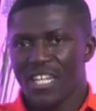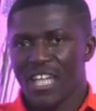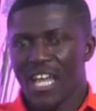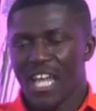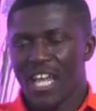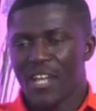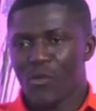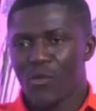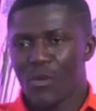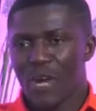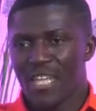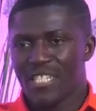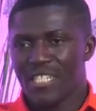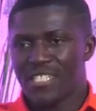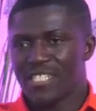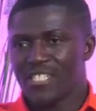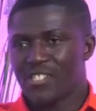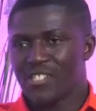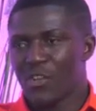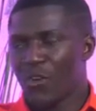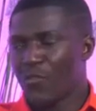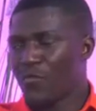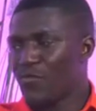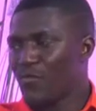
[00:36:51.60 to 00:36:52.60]
And
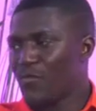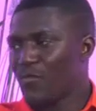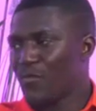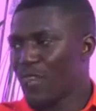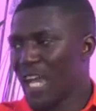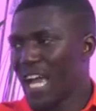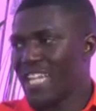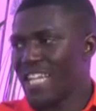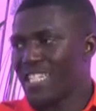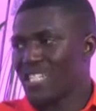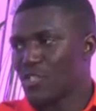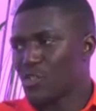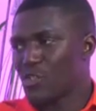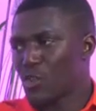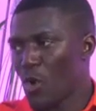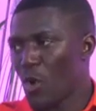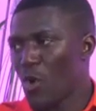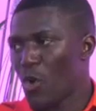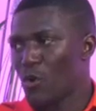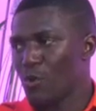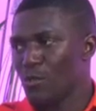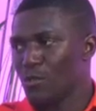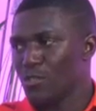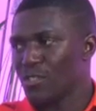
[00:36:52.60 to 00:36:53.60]
once your flight is
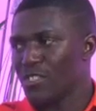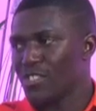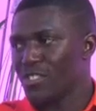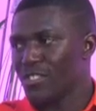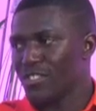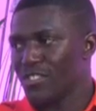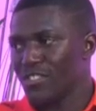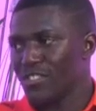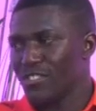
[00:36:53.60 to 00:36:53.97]
called,